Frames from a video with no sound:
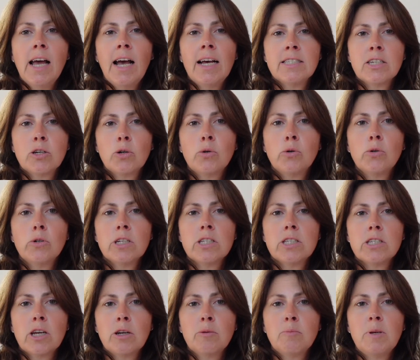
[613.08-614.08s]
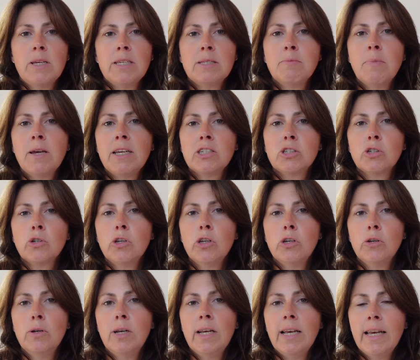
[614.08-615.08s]
as a Cornerstone piece, make sure
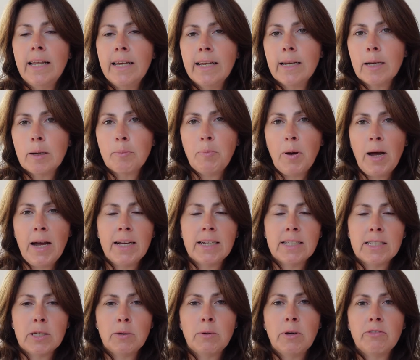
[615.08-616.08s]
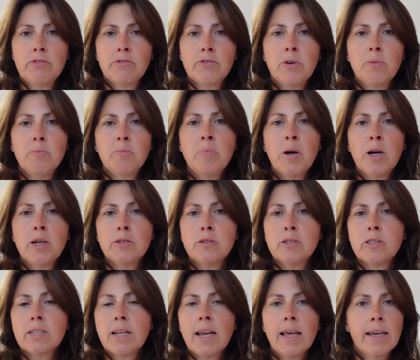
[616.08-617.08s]
you link back to it from
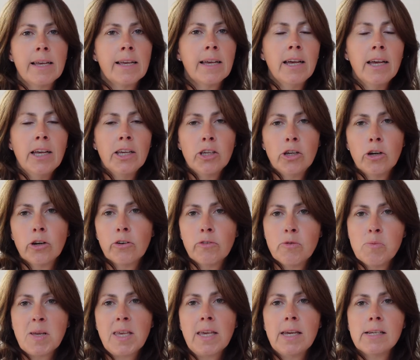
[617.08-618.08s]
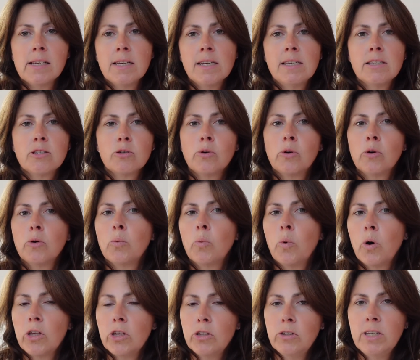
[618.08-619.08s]
posts like yoga for beginners, or
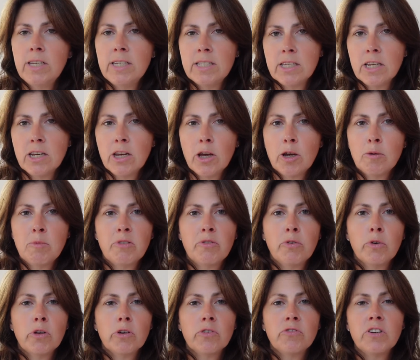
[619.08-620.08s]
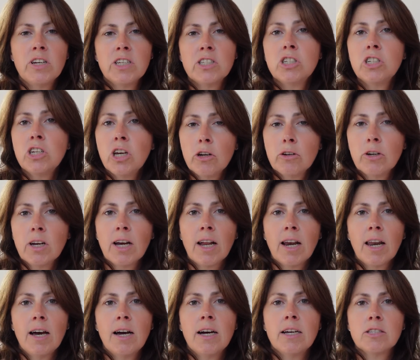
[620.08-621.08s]
what you need to know before your first yoga
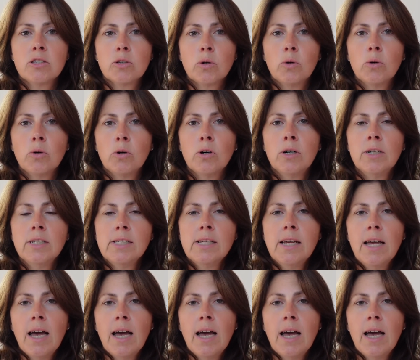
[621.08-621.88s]
class, or